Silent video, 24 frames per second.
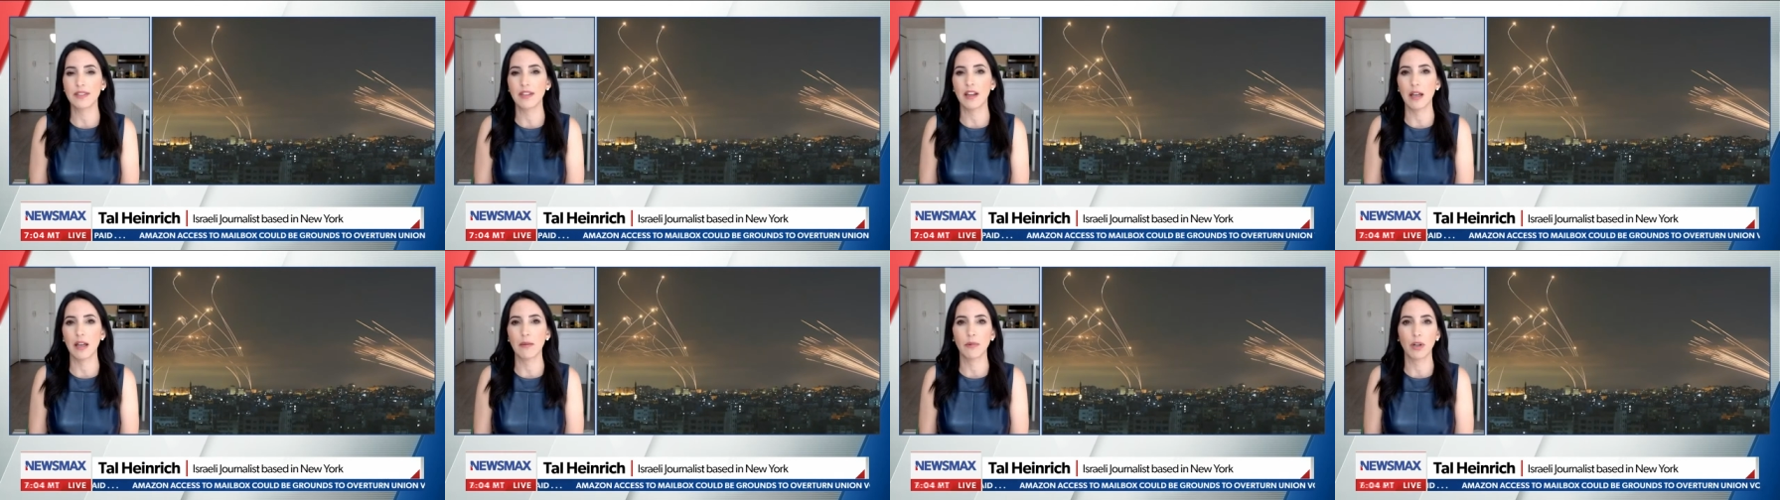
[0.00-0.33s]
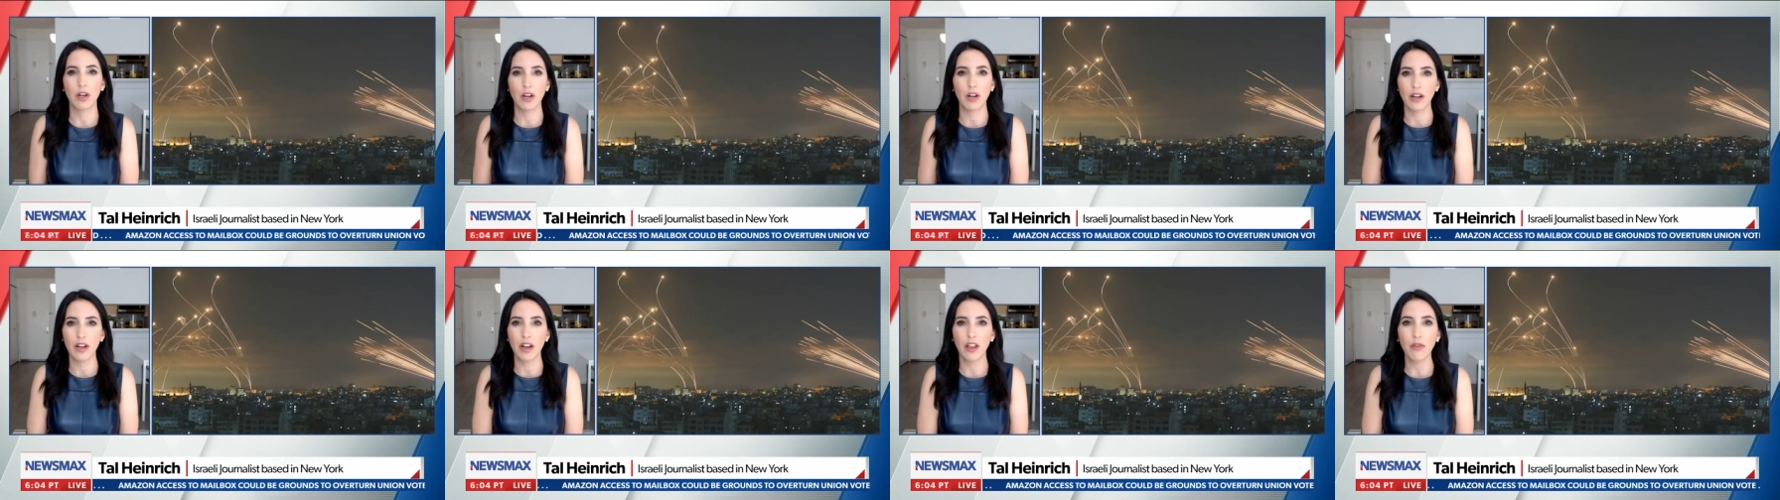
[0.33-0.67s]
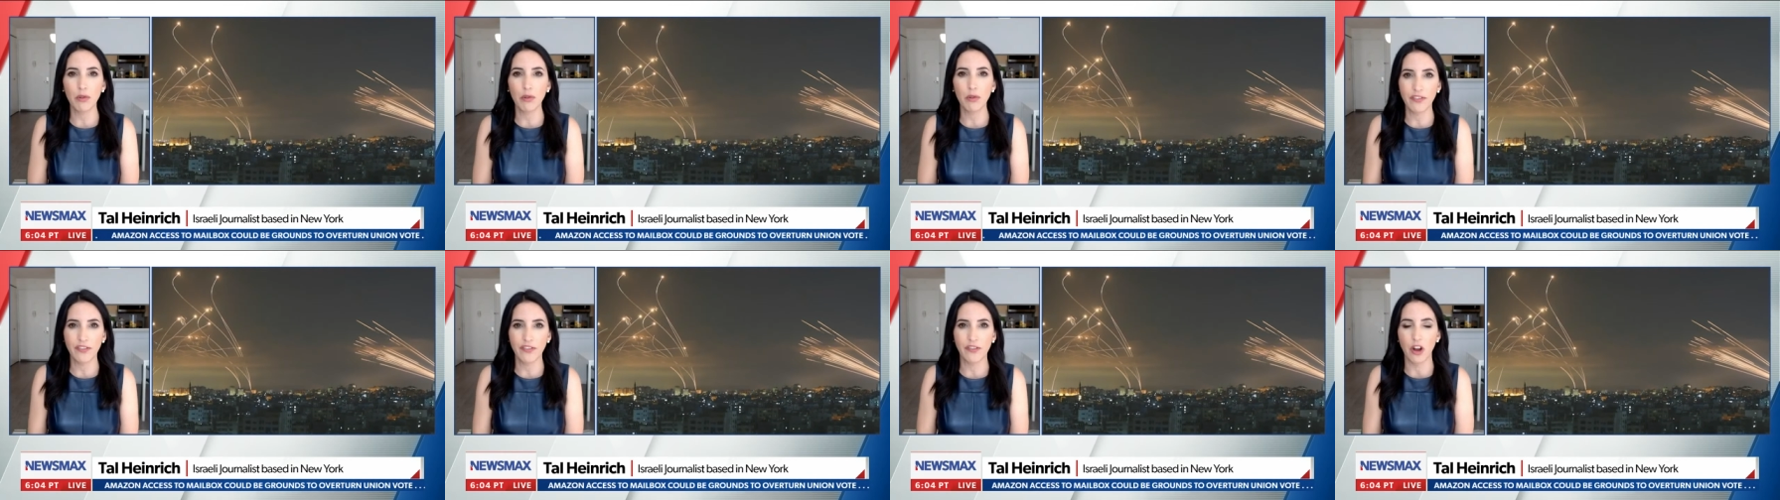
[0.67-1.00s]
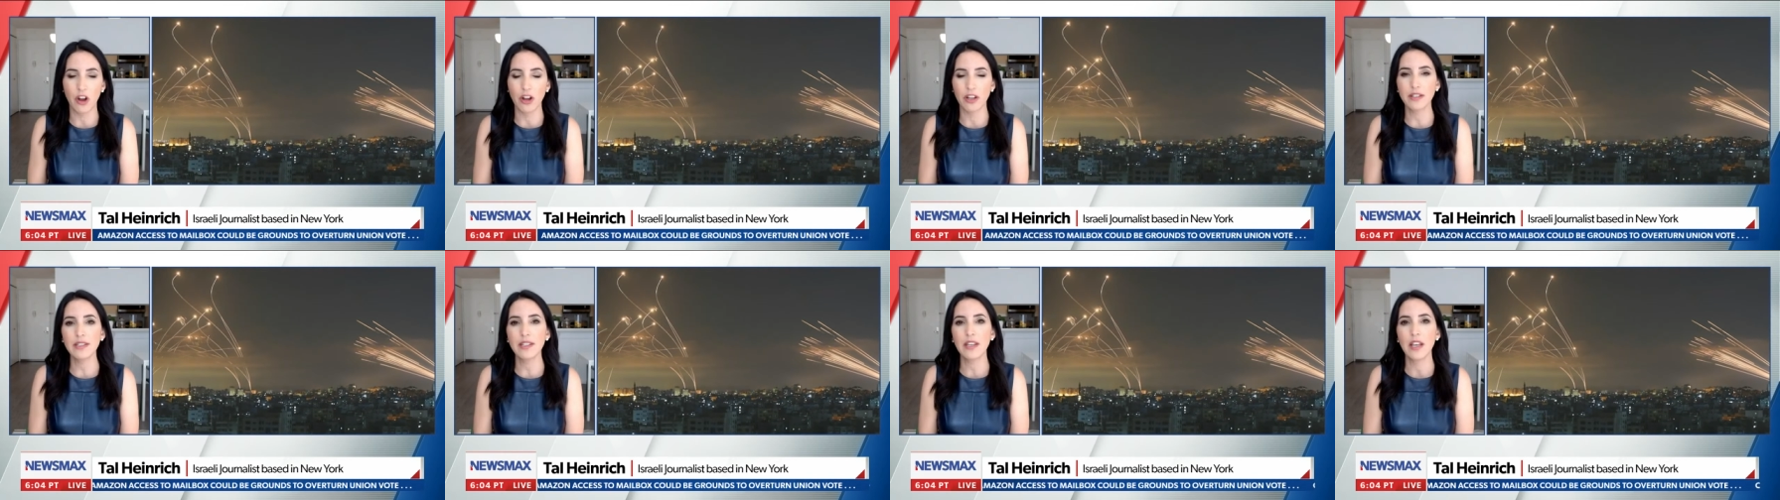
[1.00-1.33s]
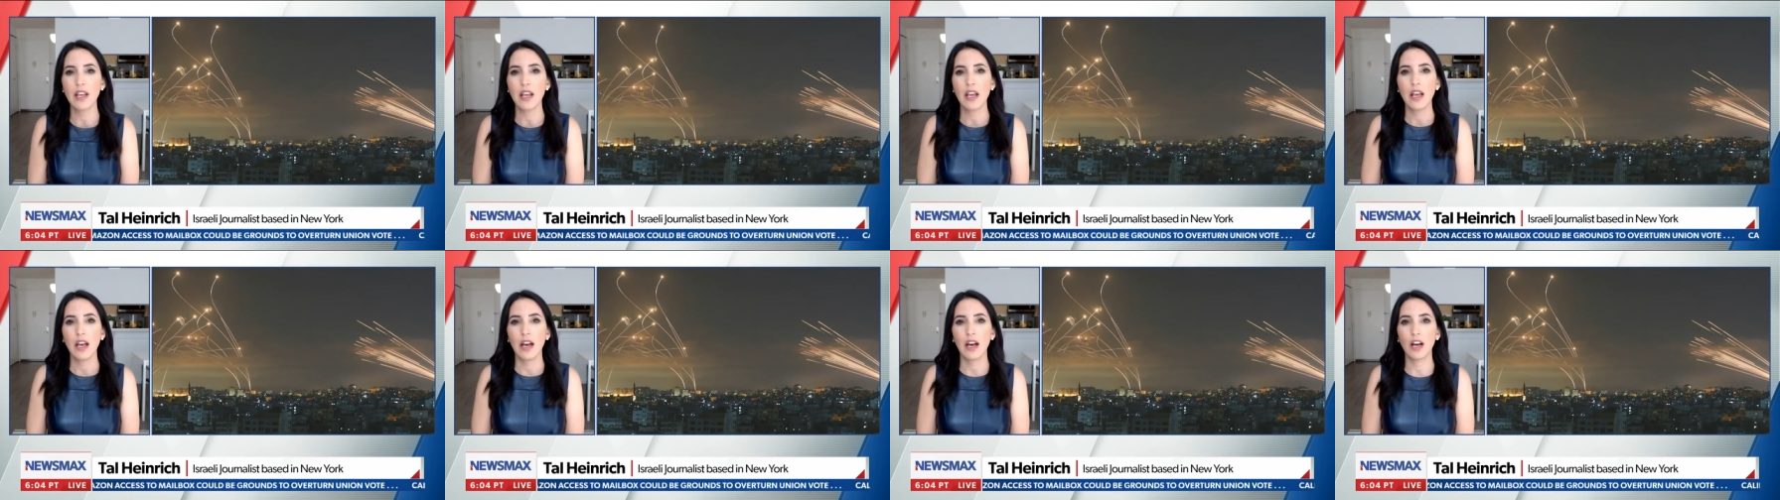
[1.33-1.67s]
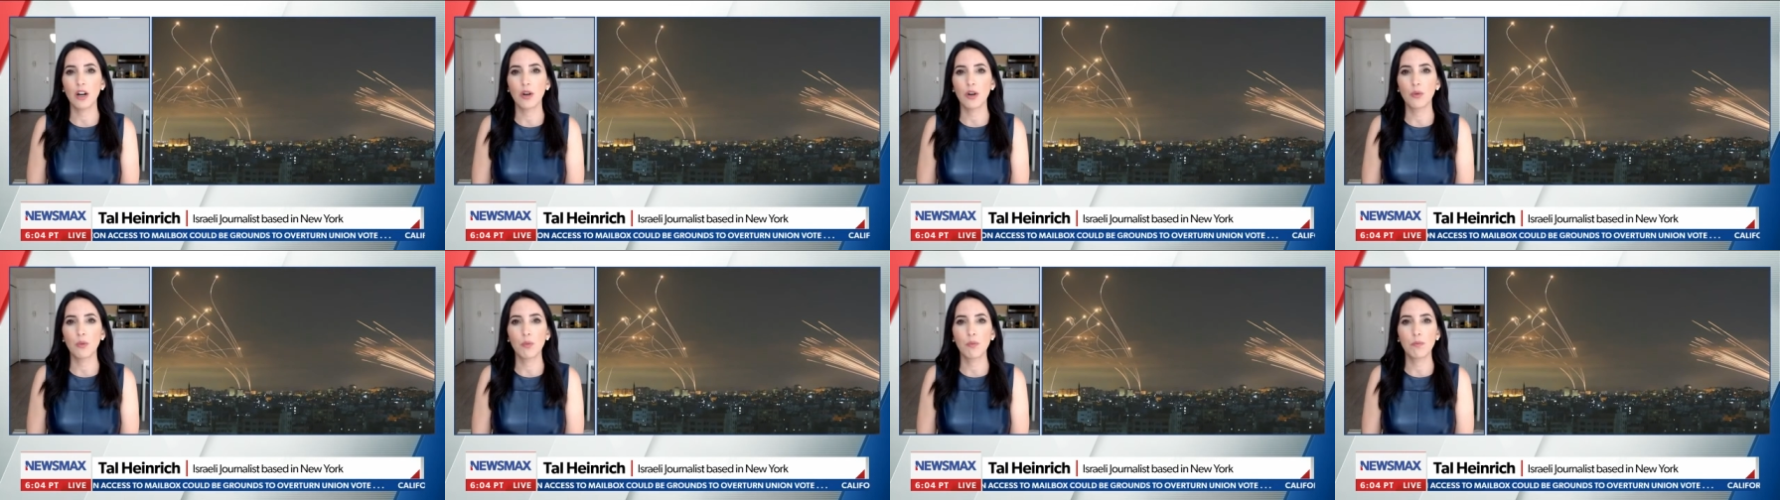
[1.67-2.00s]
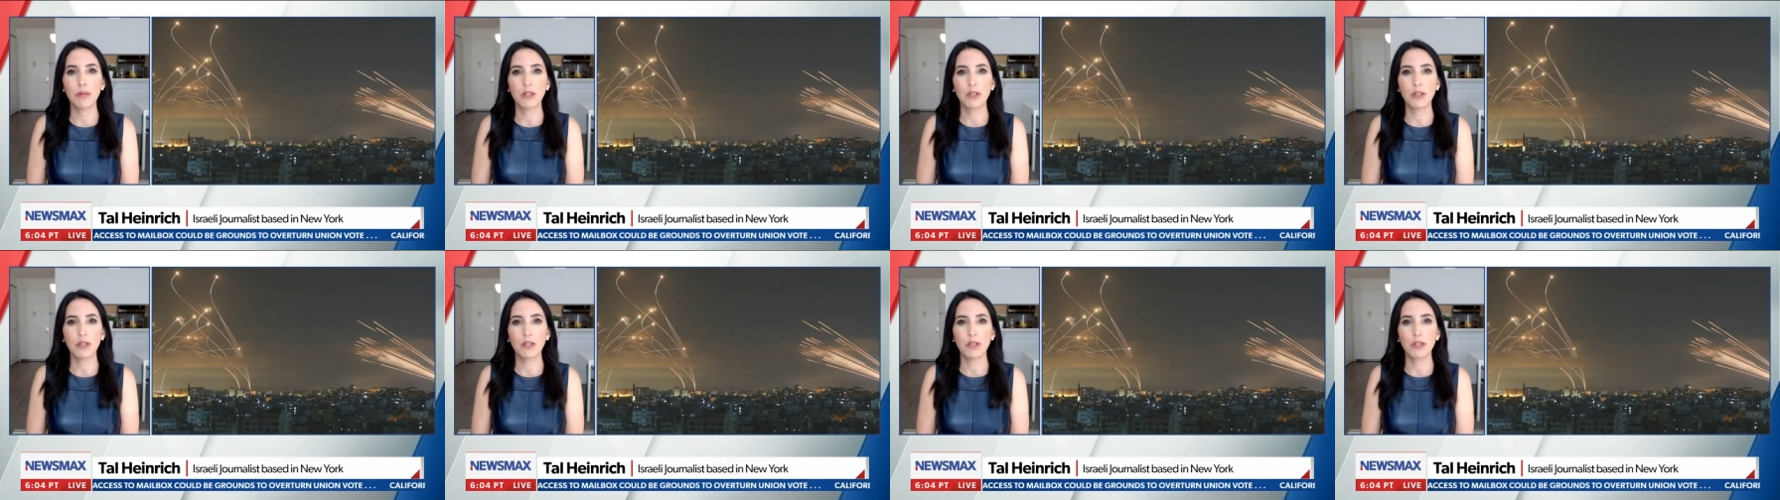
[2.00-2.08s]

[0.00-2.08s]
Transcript: time on another front uh,